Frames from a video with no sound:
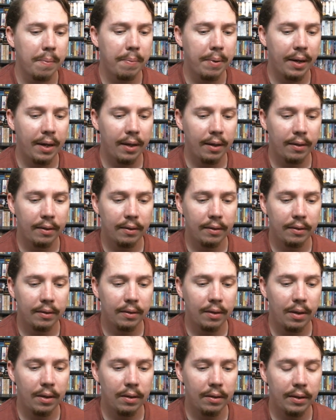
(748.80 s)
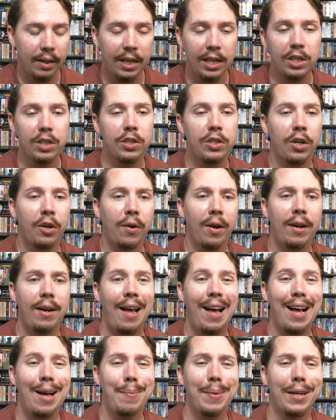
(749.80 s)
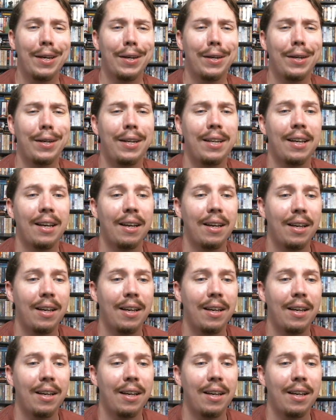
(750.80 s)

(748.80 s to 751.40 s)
but things will turn around. I'll be good.